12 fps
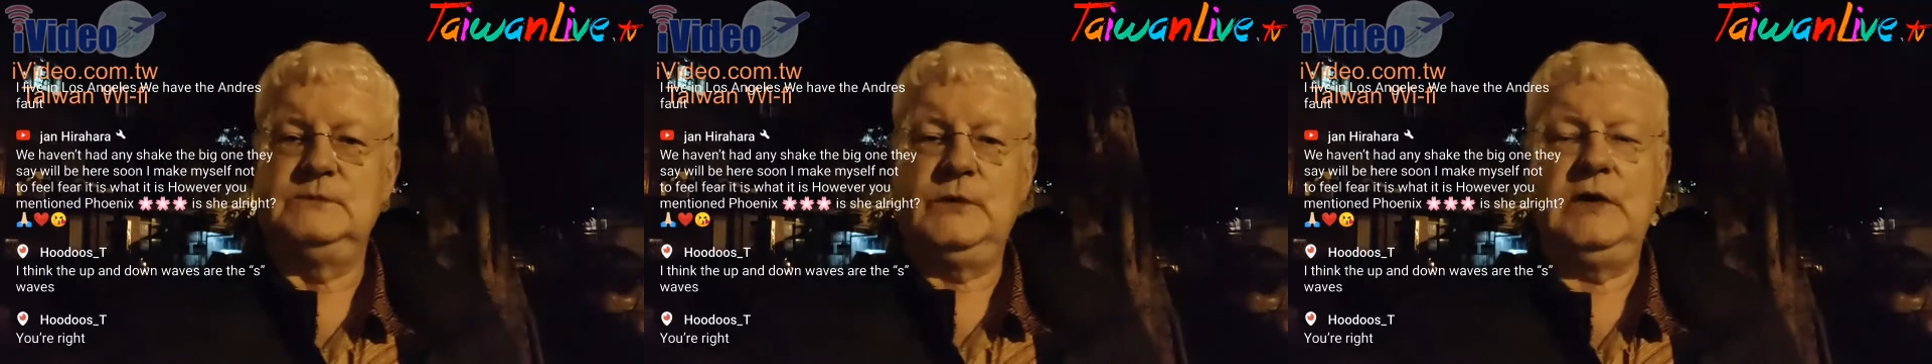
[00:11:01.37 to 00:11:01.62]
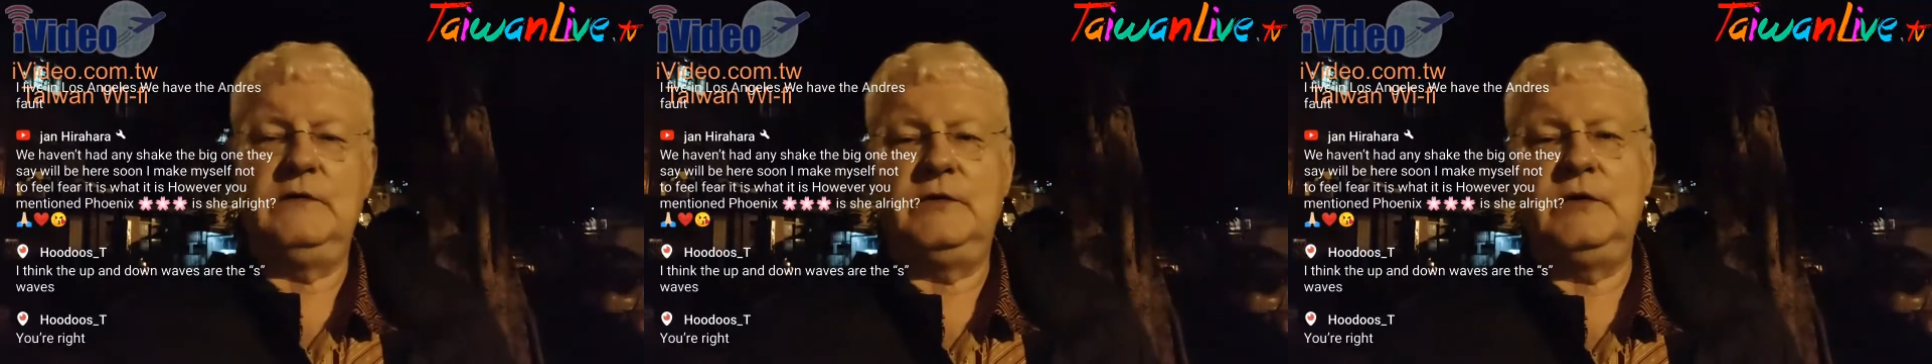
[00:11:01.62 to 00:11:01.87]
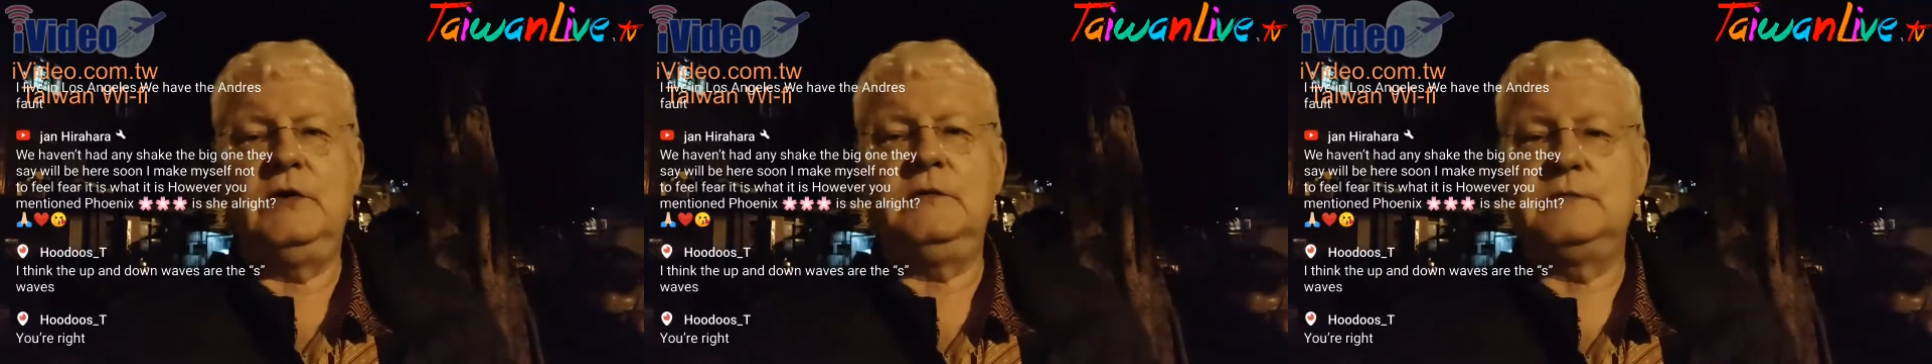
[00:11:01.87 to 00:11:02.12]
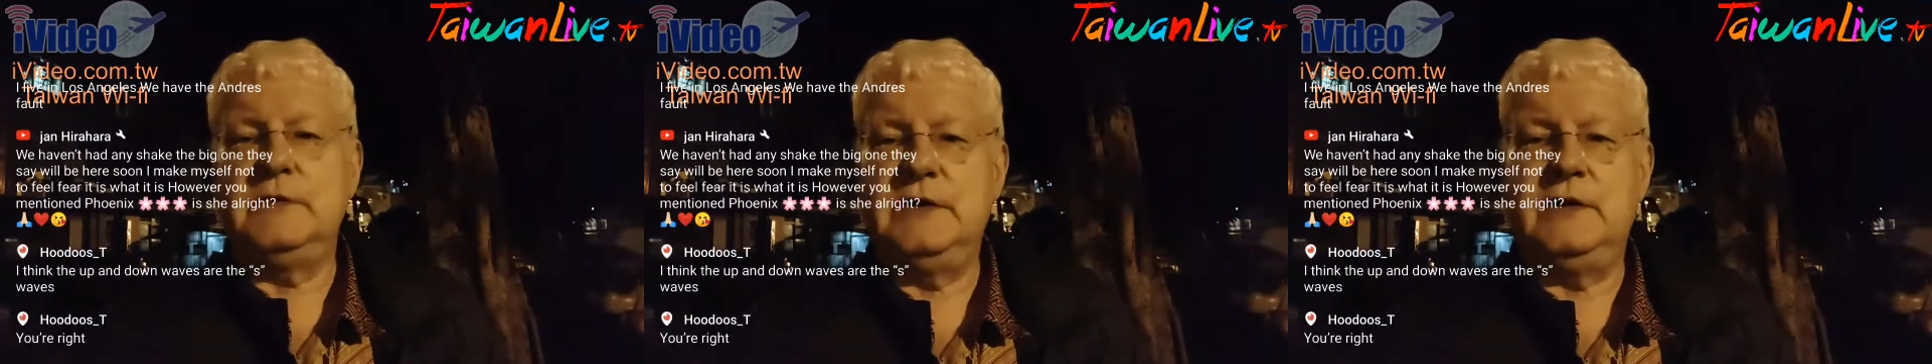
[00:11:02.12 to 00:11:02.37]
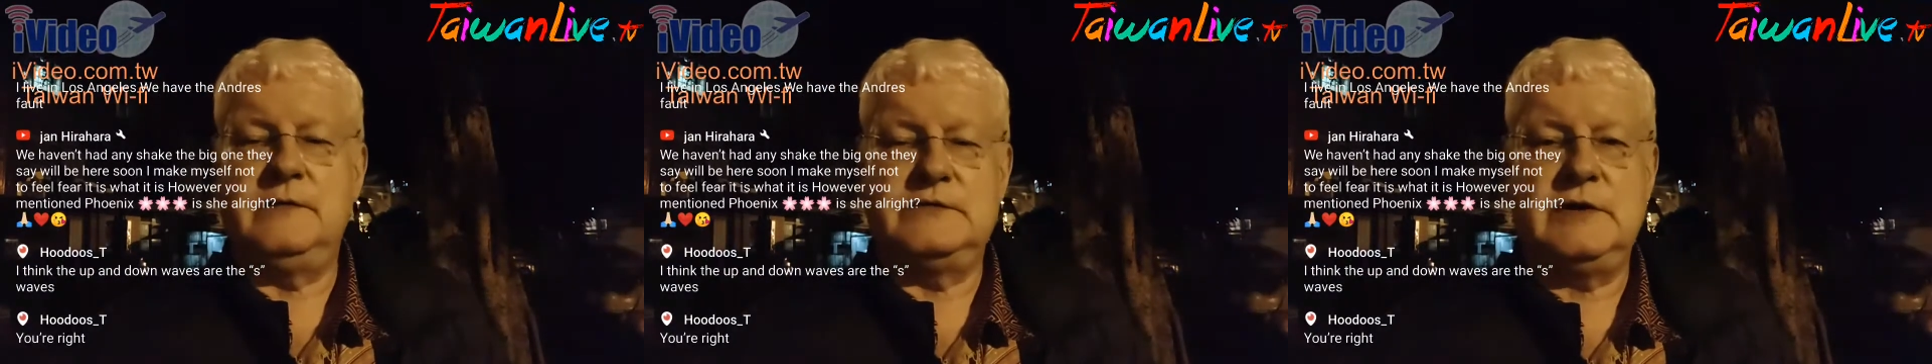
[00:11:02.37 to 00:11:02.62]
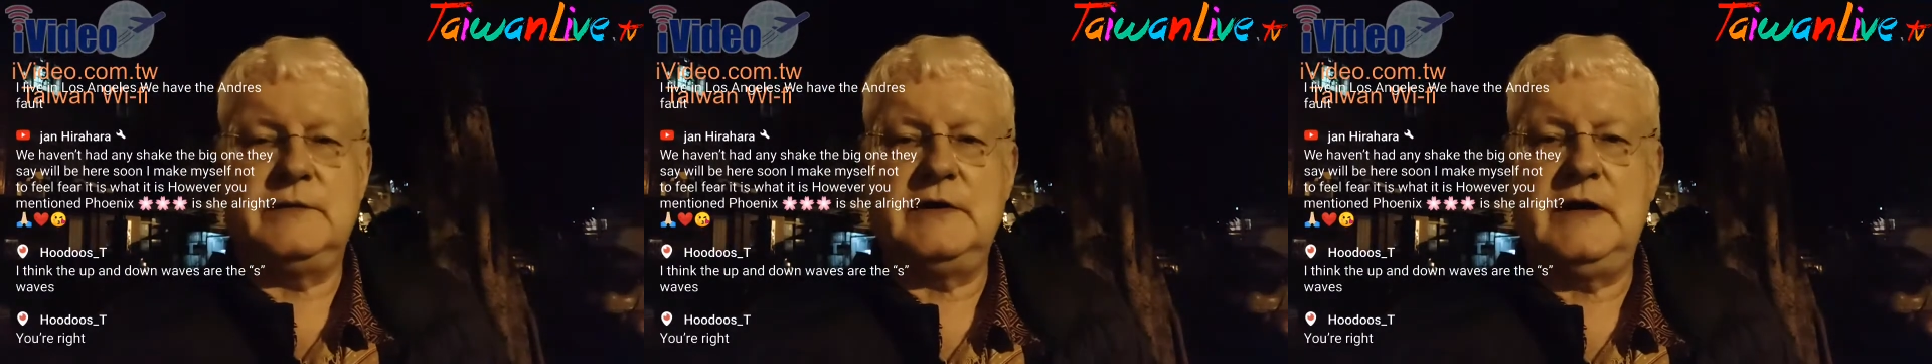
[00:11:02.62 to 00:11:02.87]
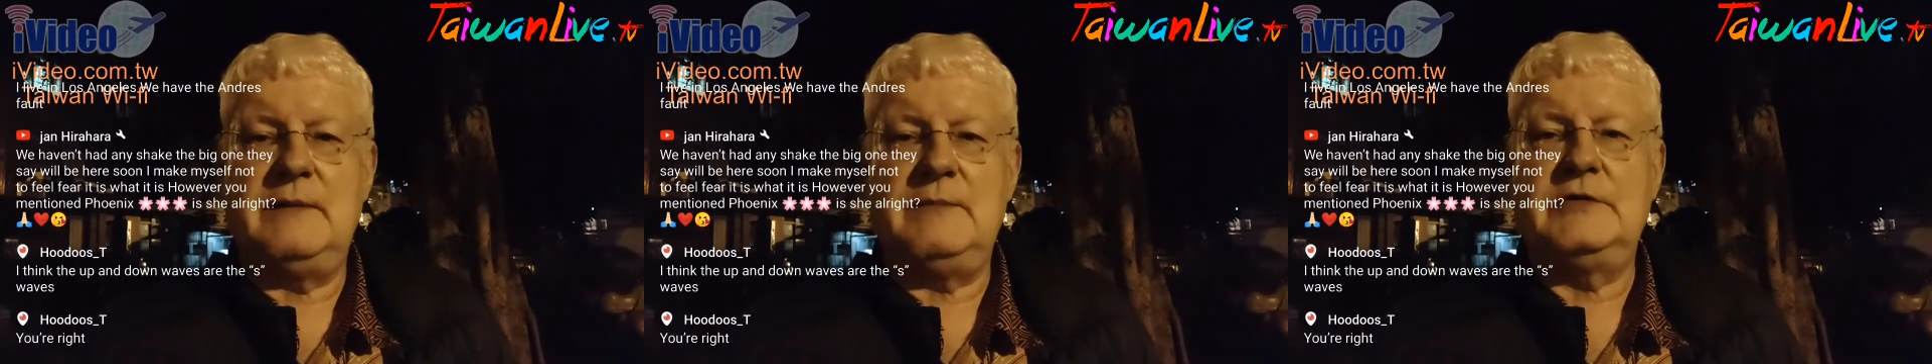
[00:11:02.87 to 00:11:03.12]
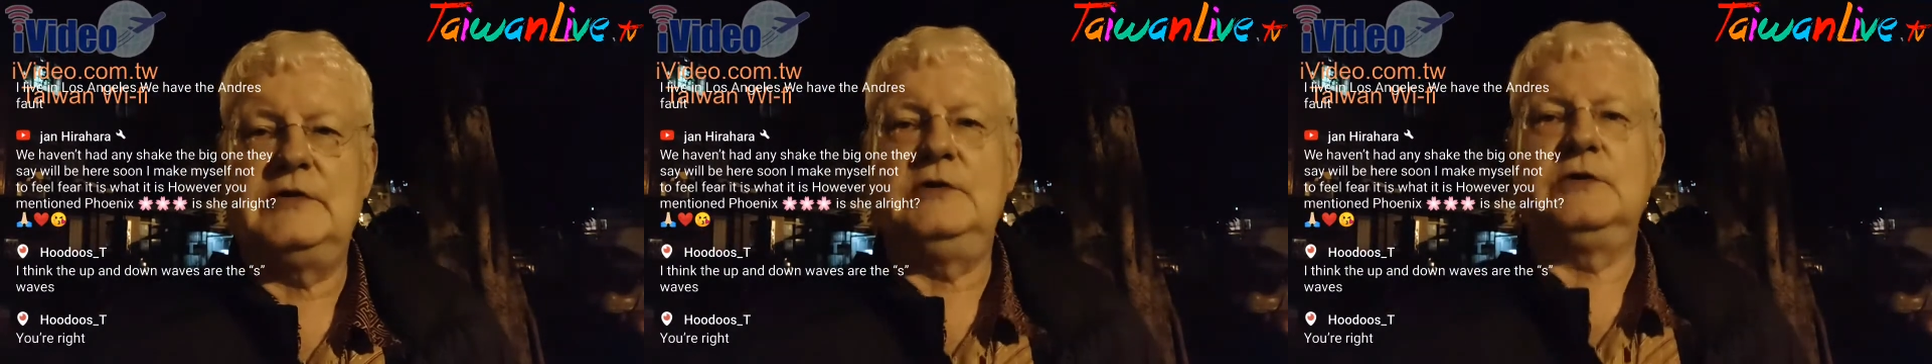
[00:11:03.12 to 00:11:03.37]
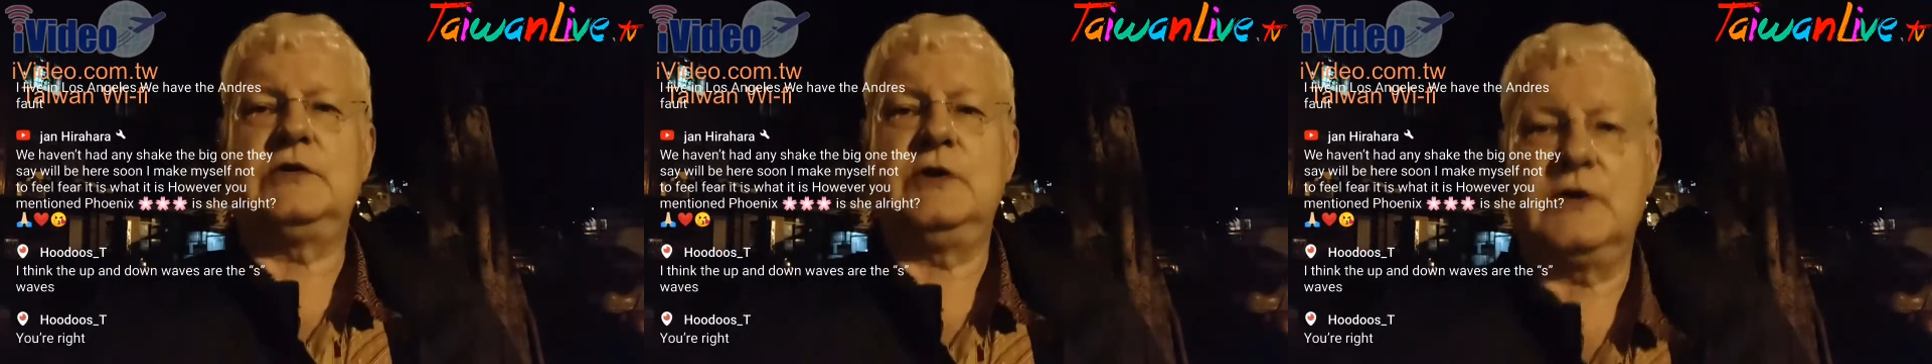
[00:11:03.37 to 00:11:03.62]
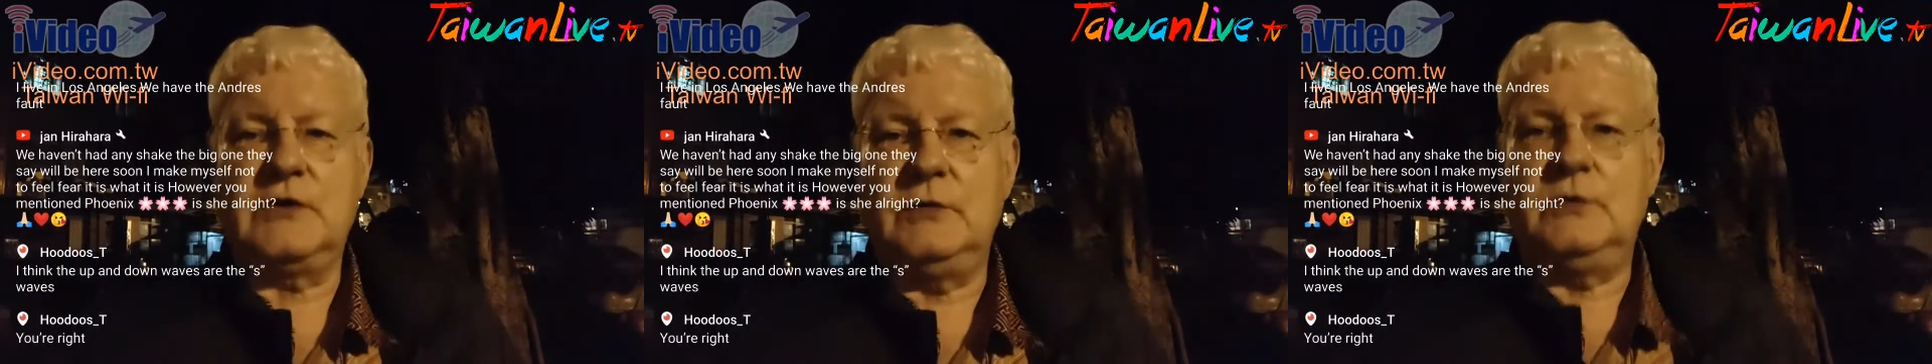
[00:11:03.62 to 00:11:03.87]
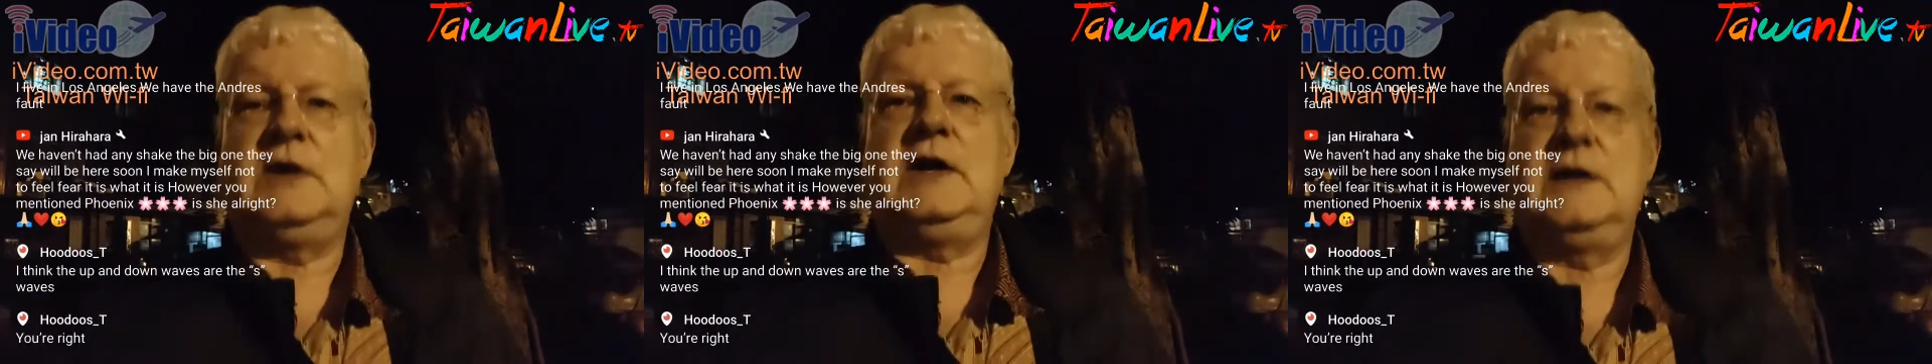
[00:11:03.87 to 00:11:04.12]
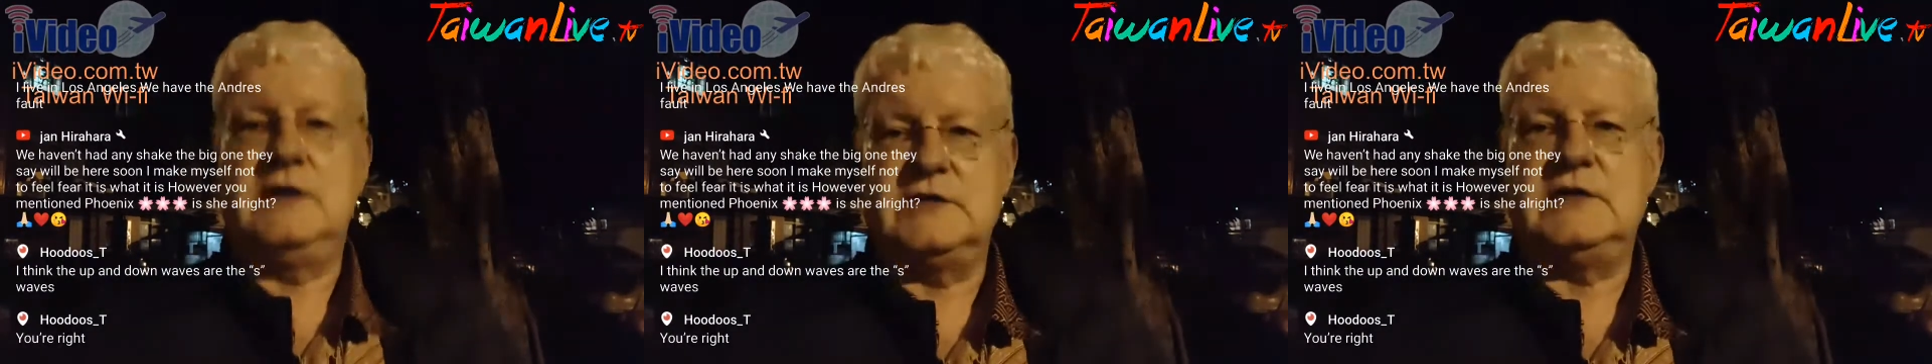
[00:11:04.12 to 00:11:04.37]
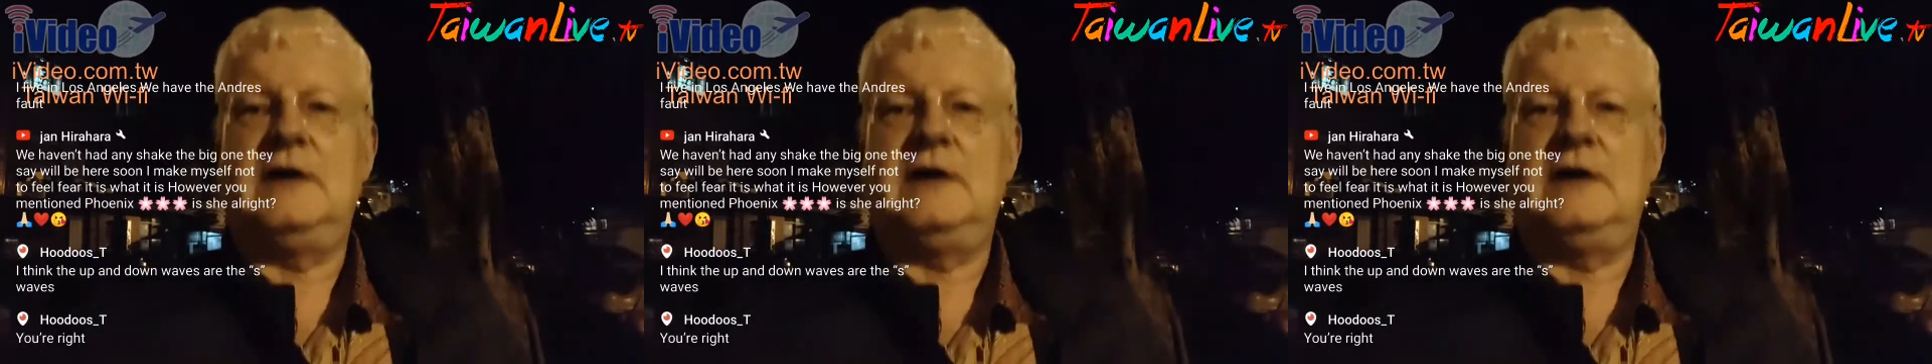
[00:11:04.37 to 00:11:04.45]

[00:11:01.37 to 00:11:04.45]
If you're, if something happens and you start going like this,